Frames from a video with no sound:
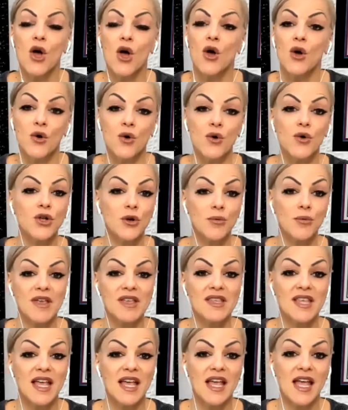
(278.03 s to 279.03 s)
who you're
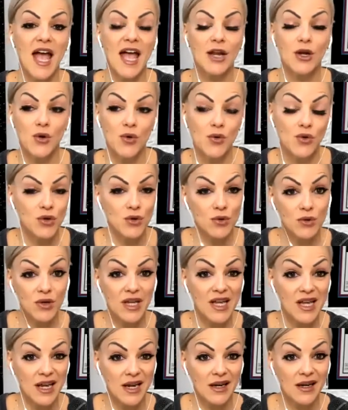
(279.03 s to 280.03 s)
missing and who you
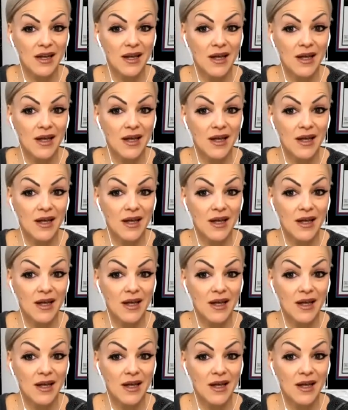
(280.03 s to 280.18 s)
need.